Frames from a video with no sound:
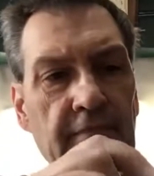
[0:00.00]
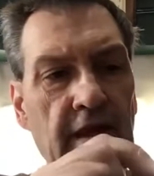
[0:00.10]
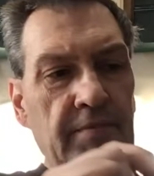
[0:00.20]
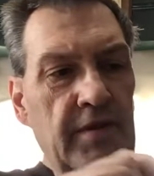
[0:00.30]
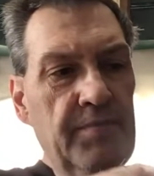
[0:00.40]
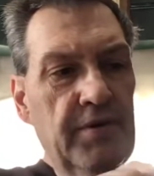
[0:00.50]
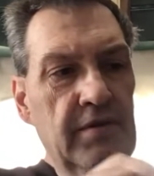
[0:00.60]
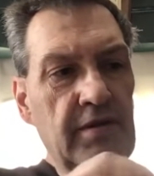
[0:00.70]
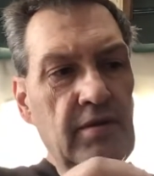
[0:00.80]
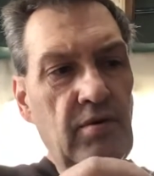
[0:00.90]
going to put a
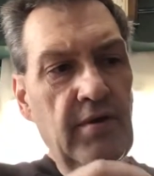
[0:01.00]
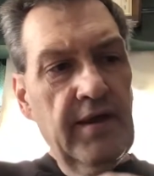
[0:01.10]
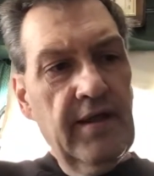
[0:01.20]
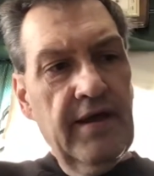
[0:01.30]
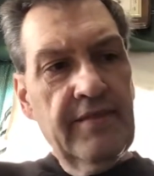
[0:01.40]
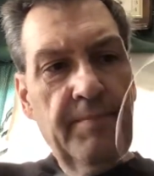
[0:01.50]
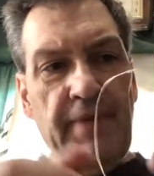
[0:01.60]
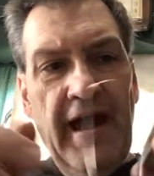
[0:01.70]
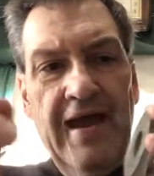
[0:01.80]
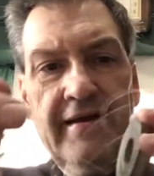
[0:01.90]
little oil on the
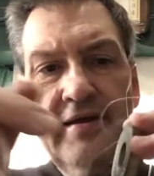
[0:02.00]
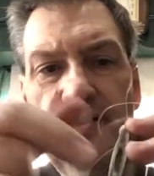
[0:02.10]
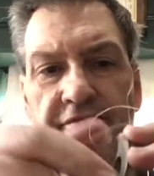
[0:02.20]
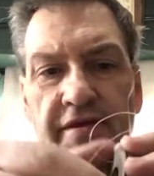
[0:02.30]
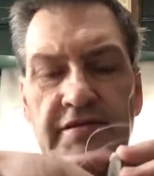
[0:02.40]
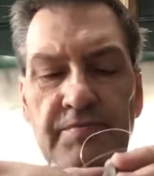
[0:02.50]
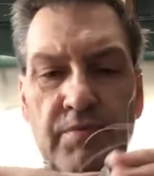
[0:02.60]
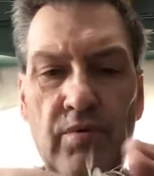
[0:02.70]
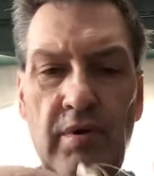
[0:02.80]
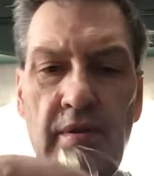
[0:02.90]
back of this
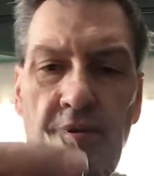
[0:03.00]
spool.